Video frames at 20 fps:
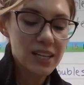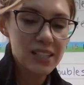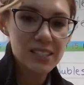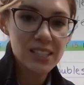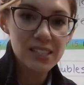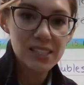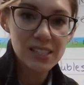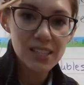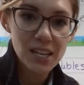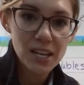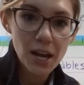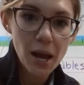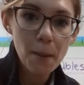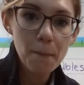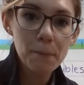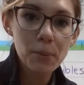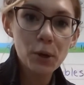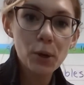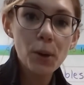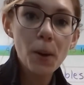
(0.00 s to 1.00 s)
because it's the
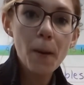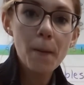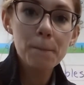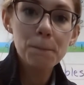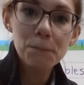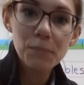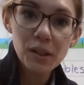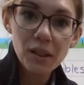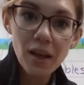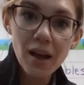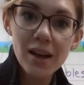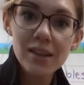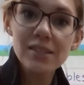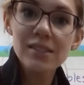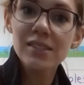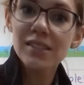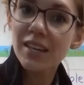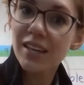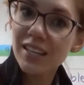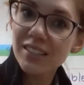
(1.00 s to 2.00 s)
number
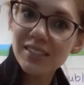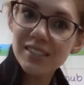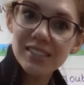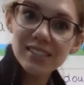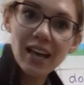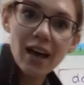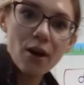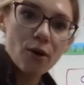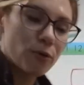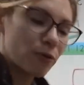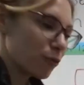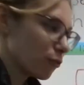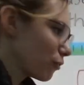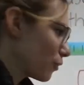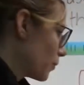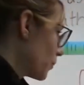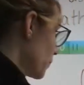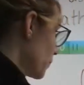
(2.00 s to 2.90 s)
plus itself.